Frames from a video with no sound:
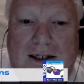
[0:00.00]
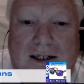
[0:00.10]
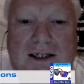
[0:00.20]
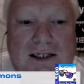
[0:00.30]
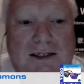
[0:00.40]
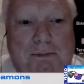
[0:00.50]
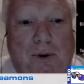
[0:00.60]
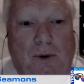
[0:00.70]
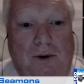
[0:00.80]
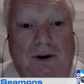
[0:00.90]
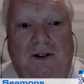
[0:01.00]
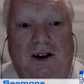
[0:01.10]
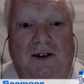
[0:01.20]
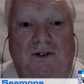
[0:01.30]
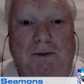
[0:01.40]
it is important that
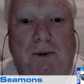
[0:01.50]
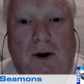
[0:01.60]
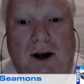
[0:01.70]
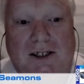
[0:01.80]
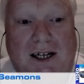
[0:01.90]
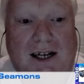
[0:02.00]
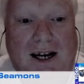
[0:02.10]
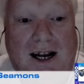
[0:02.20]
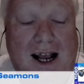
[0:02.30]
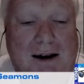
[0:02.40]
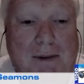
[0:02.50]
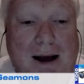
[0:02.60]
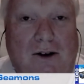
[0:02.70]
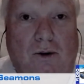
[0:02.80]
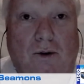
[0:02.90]
if you buy a second-hand
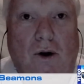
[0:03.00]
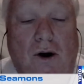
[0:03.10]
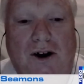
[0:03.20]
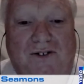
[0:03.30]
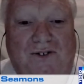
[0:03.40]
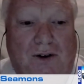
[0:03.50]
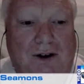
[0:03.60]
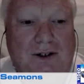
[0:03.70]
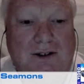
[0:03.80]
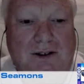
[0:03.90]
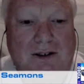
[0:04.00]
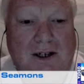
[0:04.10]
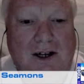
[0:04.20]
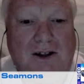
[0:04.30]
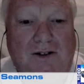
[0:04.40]
Mac or iDevice,
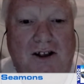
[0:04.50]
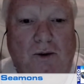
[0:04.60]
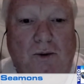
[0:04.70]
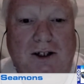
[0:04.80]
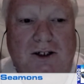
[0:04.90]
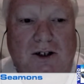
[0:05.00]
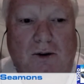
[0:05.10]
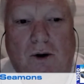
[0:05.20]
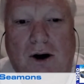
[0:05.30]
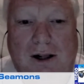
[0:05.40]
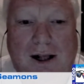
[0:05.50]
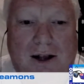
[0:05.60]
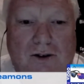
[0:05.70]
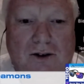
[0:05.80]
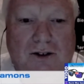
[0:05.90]
that you enter your
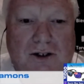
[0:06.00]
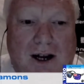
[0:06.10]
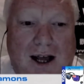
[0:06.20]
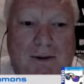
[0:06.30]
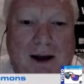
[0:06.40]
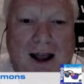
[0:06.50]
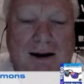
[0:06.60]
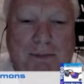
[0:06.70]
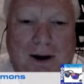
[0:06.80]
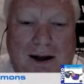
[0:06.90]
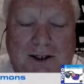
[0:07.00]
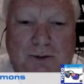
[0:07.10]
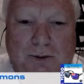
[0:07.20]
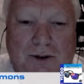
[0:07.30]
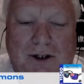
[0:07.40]
iCloud username and
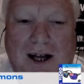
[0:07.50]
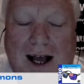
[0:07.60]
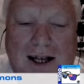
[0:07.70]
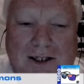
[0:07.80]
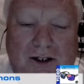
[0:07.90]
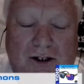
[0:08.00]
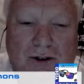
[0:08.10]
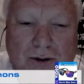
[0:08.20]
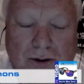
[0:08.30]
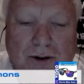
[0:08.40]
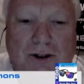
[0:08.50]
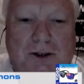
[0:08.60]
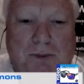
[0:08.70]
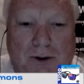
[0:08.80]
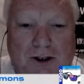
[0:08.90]
password as soon as
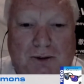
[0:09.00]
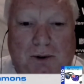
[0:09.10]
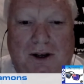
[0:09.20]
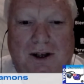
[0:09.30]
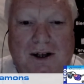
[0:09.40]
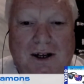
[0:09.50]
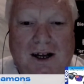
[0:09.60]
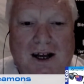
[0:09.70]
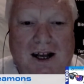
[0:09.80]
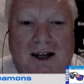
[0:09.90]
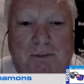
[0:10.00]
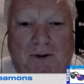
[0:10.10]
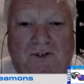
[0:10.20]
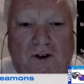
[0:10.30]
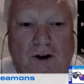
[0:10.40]
possibly, and
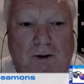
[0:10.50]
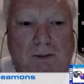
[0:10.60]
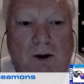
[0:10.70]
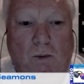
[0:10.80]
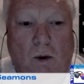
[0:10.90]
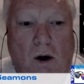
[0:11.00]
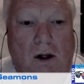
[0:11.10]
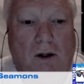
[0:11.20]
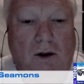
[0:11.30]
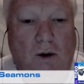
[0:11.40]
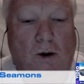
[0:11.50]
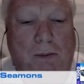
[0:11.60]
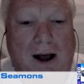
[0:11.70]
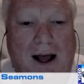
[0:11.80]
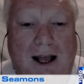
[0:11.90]
preferably while you're
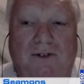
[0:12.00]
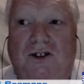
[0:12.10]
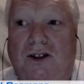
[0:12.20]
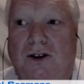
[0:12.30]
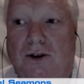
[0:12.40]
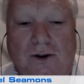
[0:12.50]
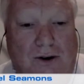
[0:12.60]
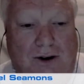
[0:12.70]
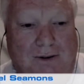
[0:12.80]
paying for the unit.